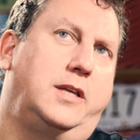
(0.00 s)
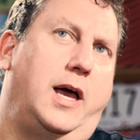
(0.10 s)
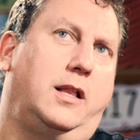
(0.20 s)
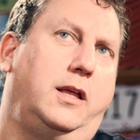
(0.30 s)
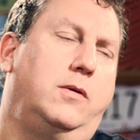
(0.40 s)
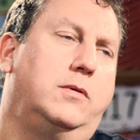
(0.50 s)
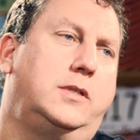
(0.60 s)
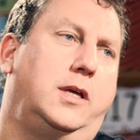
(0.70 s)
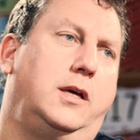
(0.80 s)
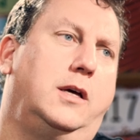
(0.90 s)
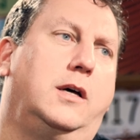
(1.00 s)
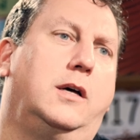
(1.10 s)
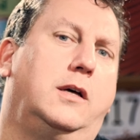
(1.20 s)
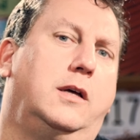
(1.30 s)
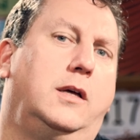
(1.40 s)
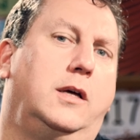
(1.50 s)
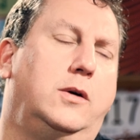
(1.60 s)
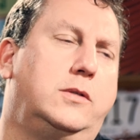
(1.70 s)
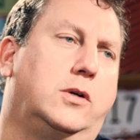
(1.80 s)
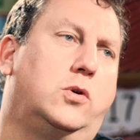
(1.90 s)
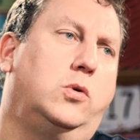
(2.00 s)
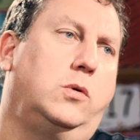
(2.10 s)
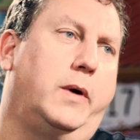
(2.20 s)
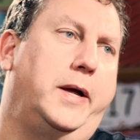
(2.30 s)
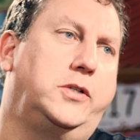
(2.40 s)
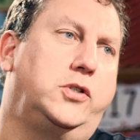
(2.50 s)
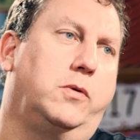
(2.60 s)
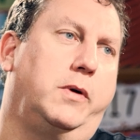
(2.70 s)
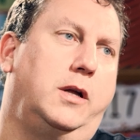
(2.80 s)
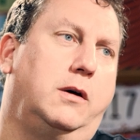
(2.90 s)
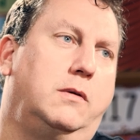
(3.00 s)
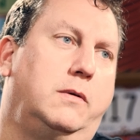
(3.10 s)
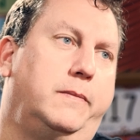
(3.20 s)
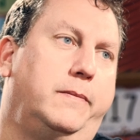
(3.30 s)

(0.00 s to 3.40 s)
exactly. It was a uh, it was a Cool Ranch Dorito.